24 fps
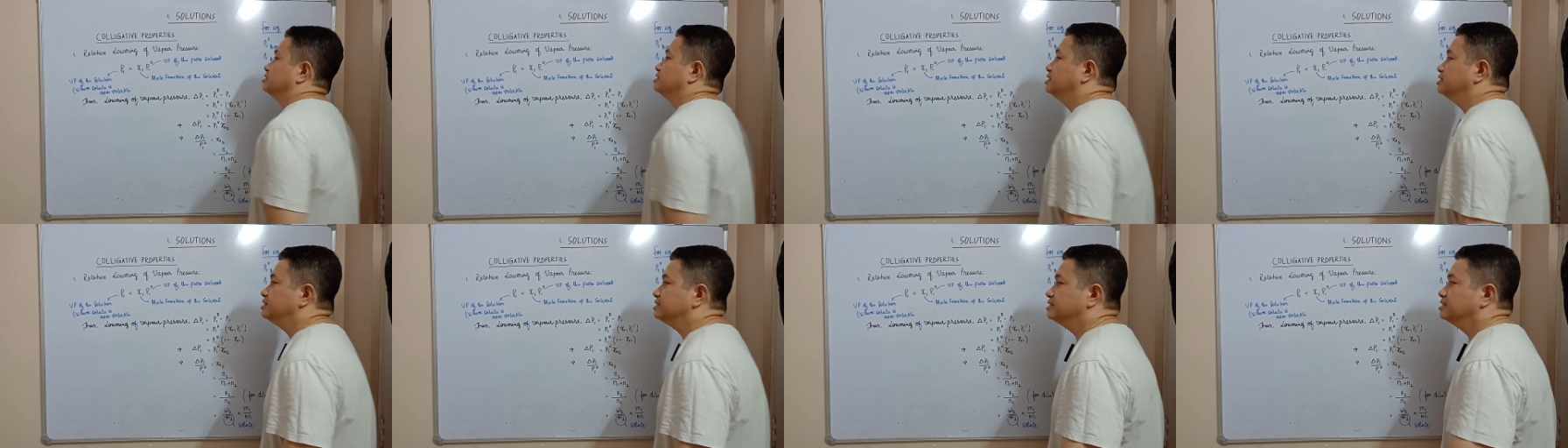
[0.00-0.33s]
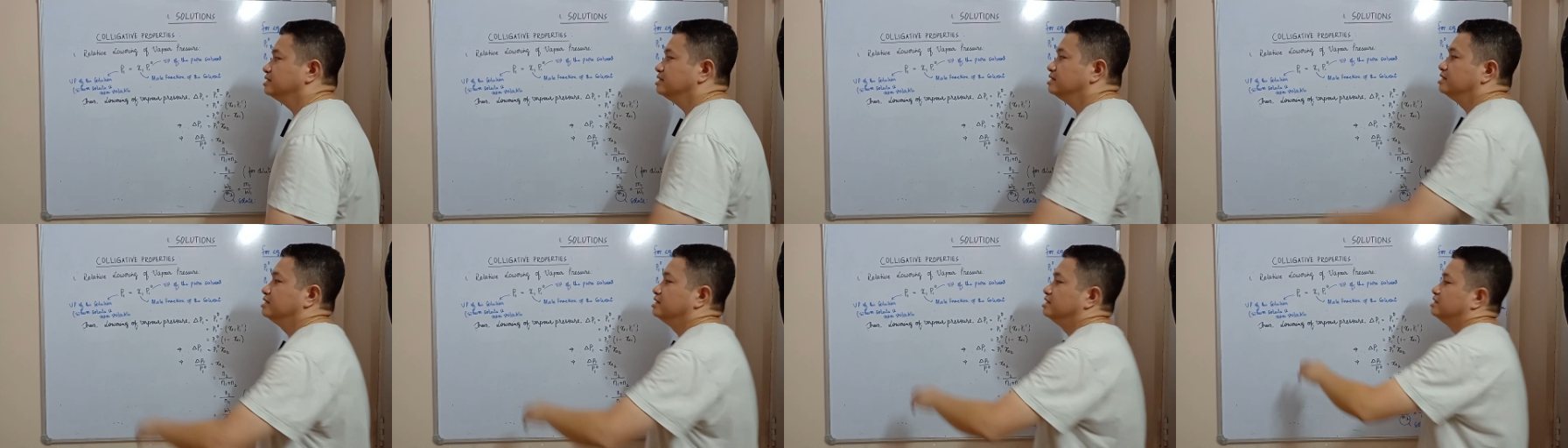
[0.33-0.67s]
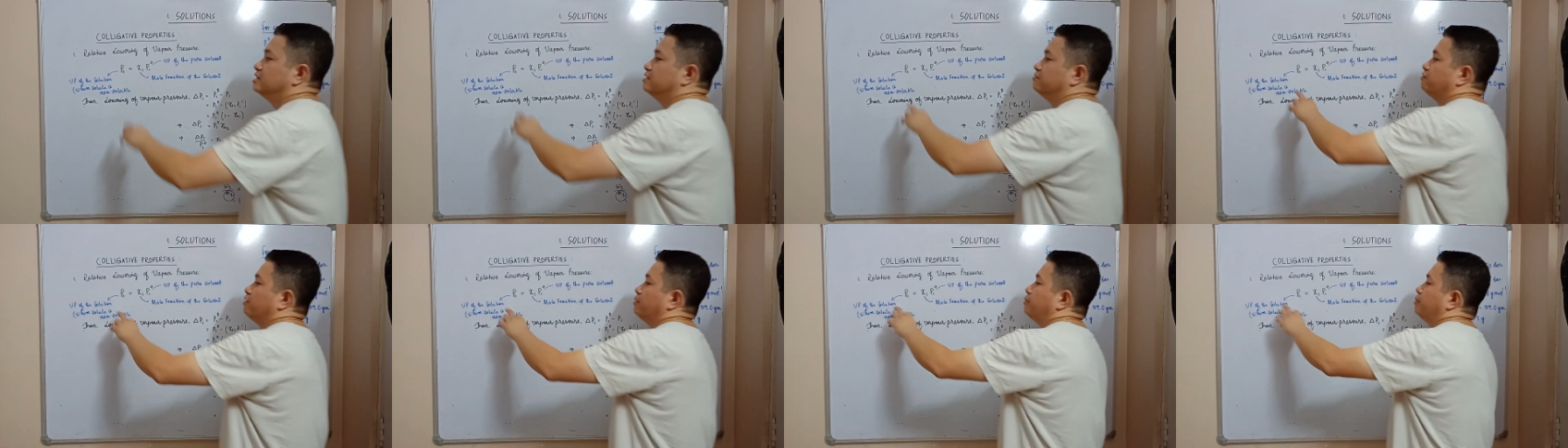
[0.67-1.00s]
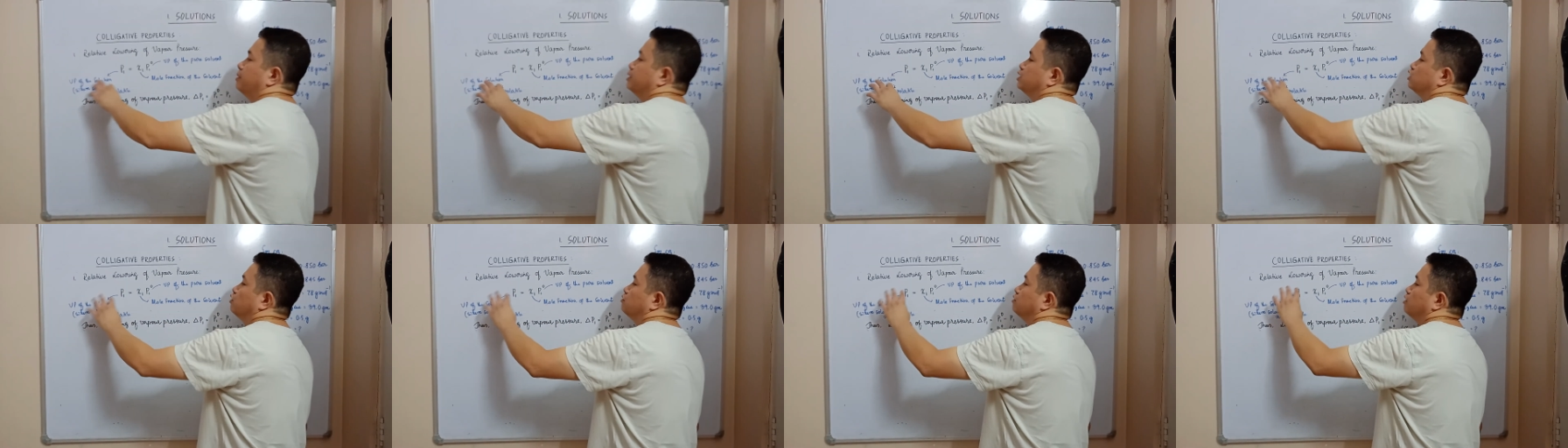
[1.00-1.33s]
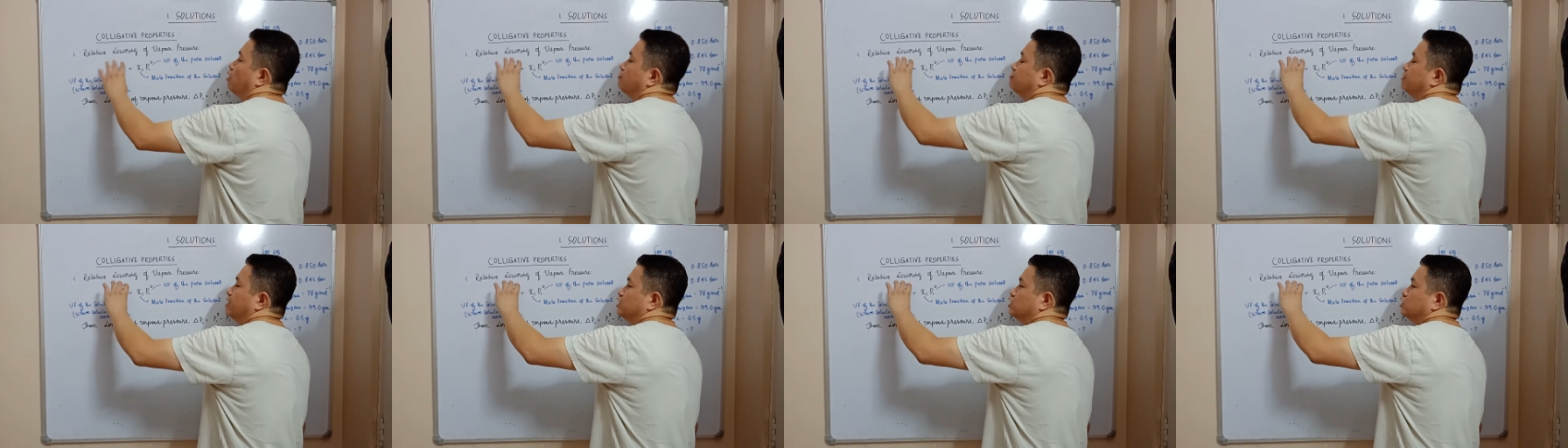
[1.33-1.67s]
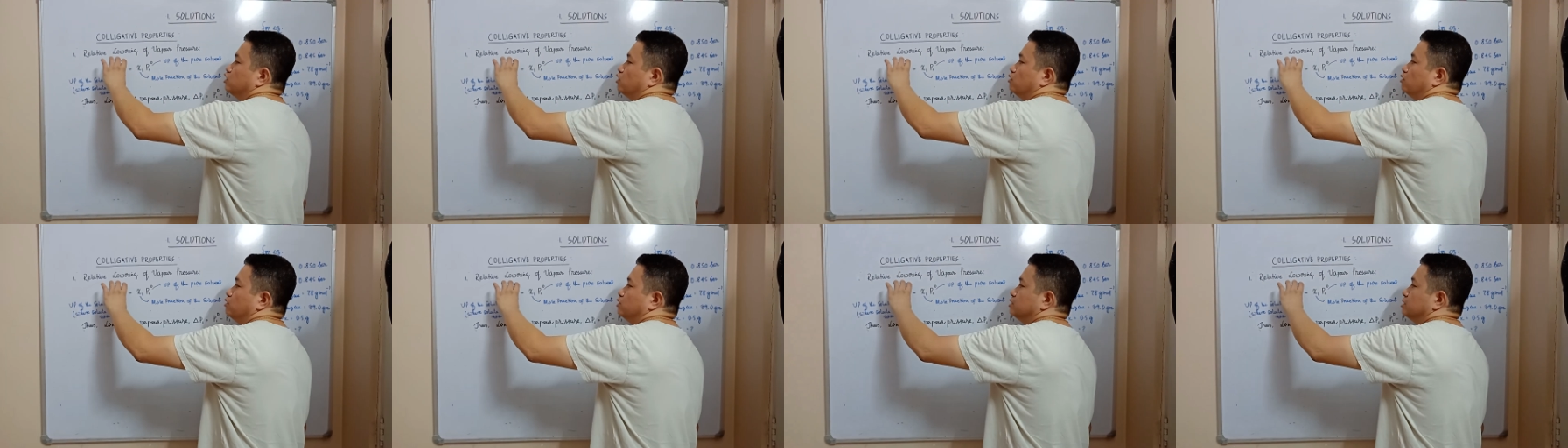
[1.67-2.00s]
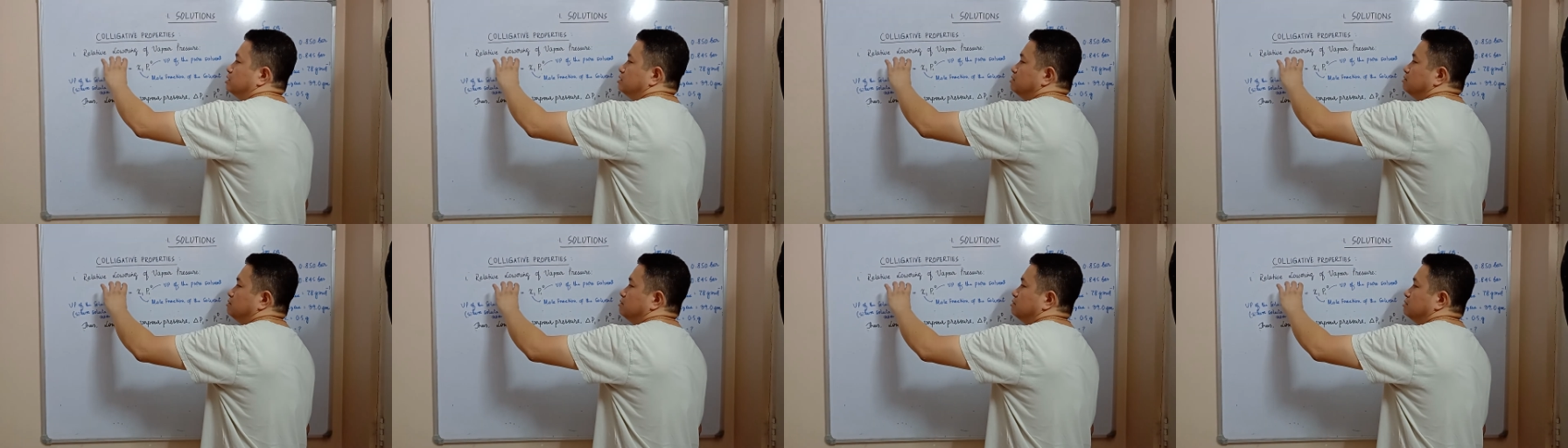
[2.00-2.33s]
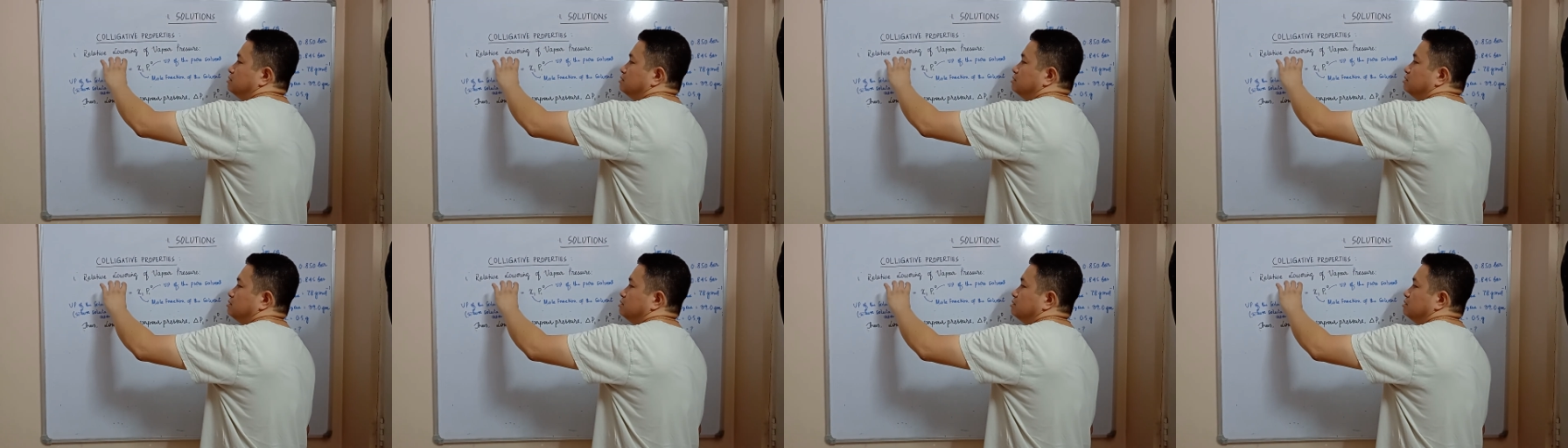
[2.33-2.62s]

is this: the vapor pressure of that solution,